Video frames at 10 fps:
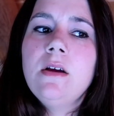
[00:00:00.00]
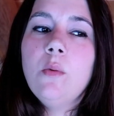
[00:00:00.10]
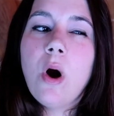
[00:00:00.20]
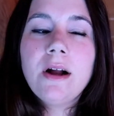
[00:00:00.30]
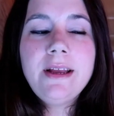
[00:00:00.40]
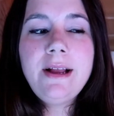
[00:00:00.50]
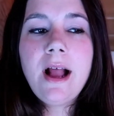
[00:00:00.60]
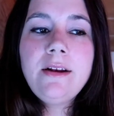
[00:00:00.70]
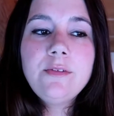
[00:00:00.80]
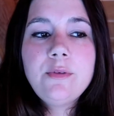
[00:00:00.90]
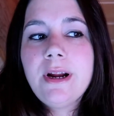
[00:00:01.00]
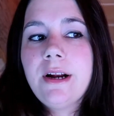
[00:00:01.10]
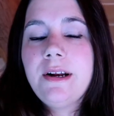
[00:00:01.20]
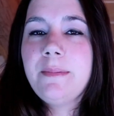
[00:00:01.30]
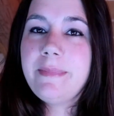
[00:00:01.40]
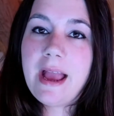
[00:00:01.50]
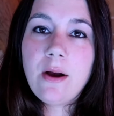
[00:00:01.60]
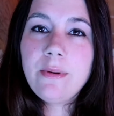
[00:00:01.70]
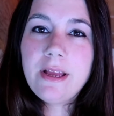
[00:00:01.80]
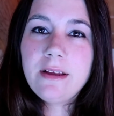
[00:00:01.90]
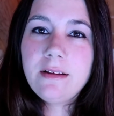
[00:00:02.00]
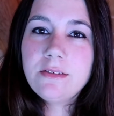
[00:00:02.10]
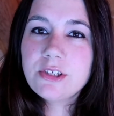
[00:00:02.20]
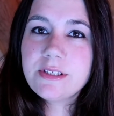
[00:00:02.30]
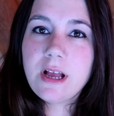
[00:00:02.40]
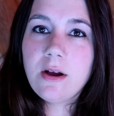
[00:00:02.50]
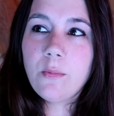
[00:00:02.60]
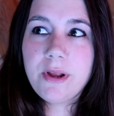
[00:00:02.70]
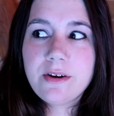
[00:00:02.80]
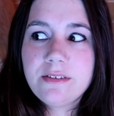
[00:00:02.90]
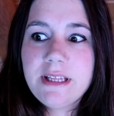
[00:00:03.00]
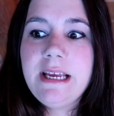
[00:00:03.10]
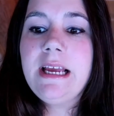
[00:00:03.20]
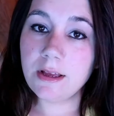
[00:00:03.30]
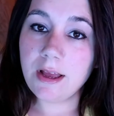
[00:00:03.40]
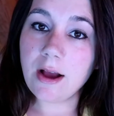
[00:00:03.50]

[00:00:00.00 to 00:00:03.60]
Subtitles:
walking kind of weird and meowing just weirdly.